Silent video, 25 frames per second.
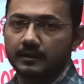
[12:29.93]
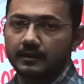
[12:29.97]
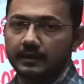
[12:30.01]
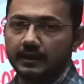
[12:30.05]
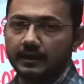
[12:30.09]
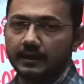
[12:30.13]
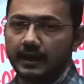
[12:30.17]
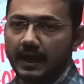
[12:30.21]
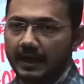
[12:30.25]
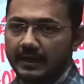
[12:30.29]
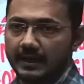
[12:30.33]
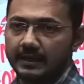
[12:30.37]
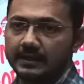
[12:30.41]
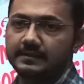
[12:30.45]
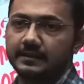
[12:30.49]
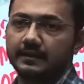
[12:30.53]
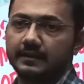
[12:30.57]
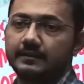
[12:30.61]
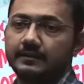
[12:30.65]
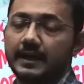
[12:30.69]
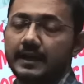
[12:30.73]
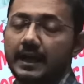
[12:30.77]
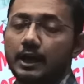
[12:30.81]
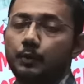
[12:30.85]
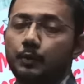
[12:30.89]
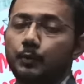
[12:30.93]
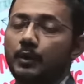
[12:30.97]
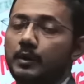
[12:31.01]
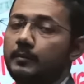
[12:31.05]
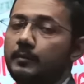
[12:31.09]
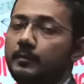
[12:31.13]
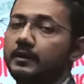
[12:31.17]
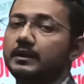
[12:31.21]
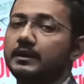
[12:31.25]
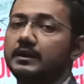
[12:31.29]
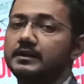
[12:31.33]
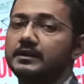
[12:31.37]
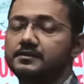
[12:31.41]
ahise, that will be
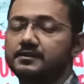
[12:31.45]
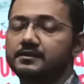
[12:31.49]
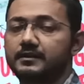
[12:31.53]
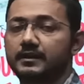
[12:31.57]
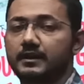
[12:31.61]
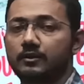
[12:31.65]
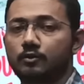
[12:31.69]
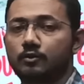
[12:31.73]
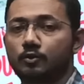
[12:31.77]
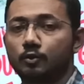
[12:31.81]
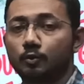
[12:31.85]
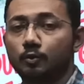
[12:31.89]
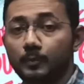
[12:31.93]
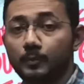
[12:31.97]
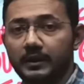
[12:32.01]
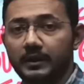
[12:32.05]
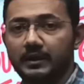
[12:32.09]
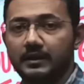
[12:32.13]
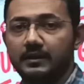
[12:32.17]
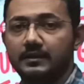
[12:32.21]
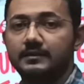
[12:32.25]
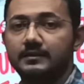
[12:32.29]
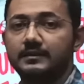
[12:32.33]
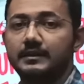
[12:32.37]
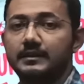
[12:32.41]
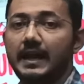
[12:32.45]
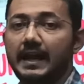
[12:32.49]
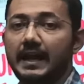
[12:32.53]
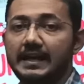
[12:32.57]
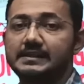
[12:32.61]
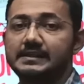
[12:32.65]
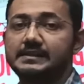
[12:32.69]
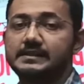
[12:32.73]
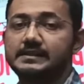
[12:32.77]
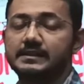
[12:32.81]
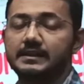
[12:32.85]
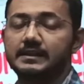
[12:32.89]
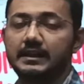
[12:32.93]
considered to be
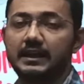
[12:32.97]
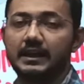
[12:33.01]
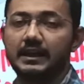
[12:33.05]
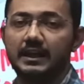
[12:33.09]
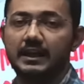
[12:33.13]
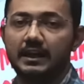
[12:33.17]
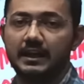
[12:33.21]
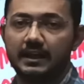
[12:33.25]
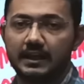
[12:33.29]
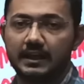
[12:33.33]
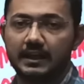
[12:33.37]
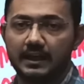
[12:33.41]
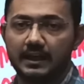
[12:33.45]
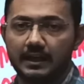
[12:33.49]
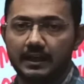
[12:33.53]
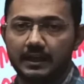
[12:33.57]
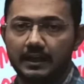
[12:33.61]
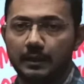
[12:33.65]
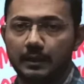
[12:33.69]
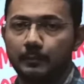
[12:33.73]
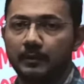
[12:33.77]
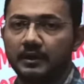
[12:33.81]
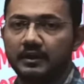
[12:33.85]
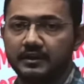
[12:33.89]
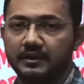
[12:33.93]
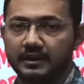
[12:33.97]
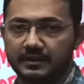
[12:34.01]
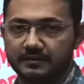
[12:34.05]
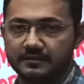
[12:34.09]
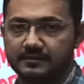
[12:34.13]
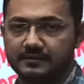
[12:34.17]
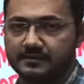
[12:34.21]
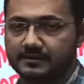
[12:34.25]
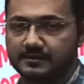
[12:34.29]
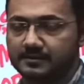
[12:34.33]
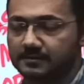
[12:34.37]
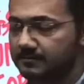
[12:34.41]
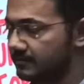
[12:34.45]
as illegal
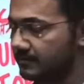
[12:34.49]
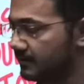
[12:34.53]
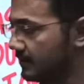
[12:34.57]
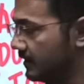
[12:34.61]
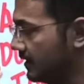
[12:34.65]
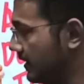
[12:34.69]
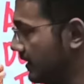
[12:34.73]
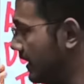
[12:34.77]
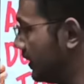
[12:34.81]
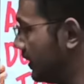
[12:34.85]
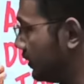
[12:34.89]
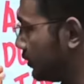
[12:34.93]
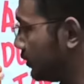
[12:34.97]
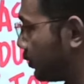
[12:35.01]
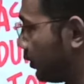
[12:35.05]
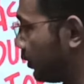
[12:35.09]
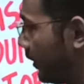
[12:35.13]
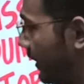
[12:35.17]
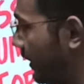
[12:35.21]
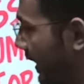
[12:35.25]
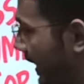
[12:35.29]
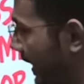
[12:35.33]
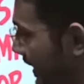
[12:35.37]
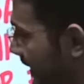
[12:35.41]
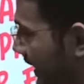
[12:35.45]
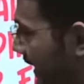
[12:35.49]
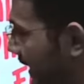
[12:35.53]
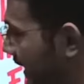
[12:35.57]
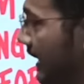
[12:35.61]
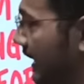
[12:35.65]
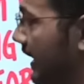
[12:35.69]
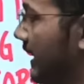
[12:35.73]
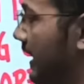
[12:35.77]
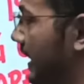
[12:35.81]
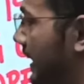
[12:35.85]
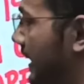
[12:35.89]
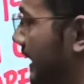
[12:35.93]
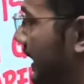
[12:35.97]
immigrants. To hei
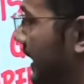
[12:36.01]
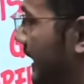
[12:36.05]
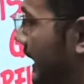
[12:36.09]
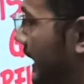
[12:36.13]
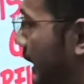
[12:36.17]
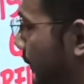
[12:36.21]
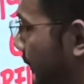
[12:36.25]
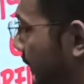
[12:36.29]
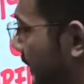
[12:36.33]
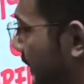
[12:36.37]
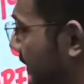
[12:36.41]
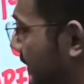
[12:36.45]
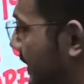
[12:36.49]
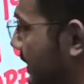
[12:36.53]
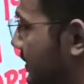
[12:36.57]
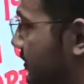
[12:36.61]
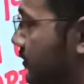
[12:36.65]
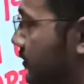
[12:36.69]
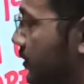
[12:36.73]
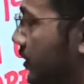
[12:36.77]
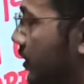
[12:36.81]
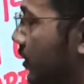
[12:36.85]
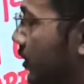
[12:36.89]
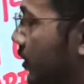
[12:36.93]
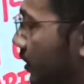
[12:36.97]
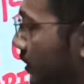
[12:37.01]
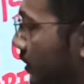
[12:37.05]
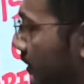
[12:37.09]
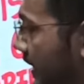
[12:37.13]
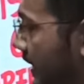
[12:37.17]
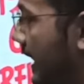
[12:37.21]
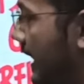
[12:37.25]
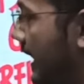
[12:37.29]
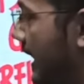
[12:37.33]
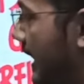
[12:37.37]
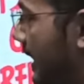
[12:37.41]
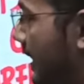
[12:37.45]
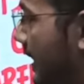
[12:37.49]
illegal immigrants or
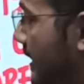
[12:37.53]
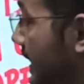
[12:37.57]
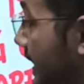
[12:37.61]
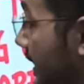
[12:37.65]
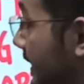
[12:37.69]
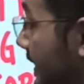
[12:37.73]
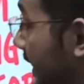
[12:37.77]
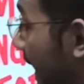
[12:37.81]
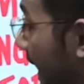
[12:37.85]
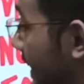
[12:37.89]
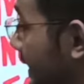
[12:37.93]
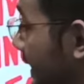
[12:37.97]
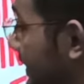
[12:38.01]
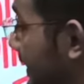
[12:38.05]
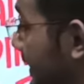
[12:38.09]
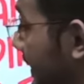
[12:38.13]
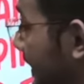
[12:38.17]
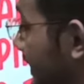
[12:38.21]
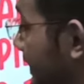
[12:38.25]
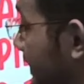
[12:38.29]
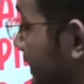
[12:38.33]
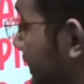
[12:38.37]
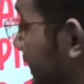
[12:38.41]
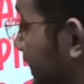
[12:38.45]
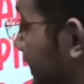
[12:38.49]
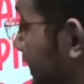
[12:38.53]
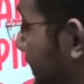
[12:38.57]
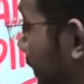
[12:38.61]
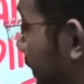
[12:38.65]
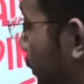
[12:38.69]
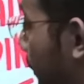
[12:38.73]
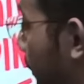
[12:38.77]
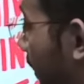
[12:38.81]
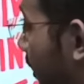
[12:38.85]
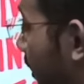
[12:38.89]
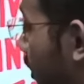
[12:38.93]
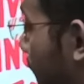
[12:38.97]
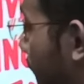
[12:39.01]
hongkhya
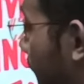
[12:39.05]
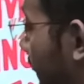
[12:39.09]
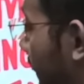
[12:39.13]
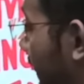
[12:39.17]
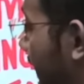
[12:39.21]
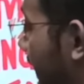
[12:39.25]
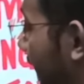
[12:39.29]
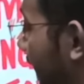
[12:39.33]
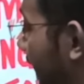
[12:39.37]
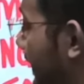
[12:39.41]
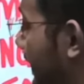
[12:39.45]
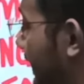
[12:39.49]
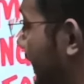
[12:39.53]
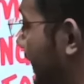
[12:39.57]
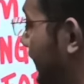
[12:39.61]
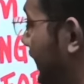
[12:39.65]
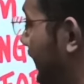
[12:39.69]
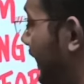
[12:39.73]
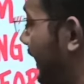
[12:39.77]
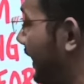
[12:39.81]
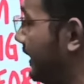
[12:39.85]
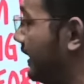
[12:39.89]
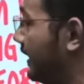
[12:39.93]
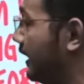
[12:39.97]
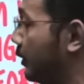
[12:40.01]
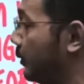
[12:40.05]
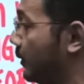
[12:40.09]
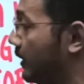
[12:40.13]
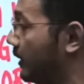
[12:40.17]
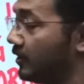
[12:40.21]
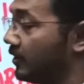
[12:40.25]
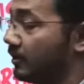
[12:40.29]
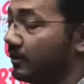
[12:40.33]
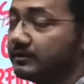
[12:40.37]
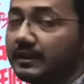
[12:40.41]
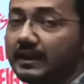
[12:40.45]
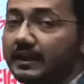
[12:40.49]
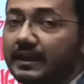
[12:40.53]
1961 or para 1981
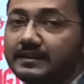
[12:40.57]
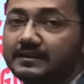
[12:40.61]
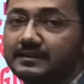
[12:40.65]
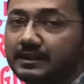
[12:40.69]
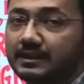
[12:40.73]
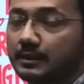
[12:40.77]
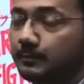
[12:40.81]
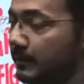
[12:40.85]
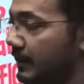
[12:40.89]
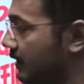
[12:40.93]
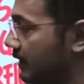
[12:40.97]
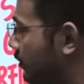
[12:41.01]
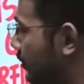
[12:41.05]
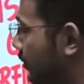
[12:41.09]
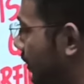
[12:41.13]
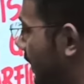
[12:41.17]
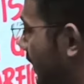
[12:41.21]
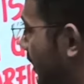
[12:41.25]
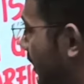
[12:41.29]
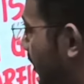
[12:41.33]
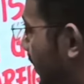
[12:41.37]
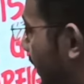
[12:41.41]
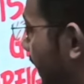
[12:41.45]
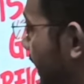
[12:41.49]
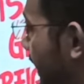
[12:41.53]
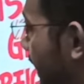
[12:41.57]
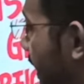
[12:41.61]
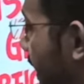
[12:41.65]
or estimate kora hoy